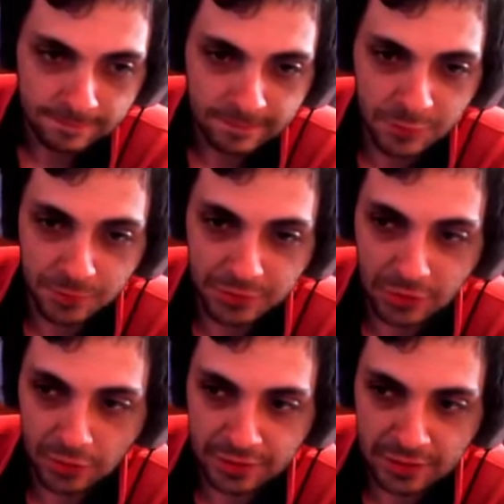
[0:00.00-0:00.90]
That's really
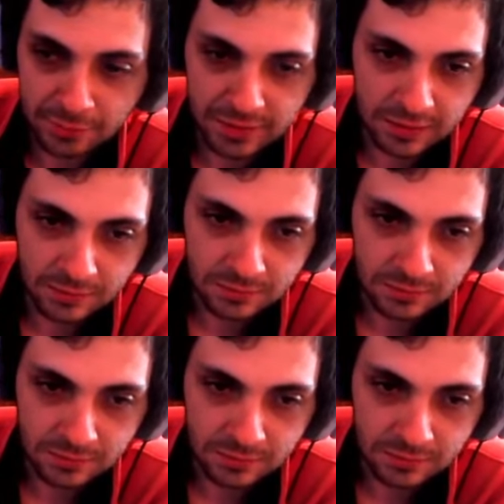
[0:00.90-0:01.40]
all I need right now.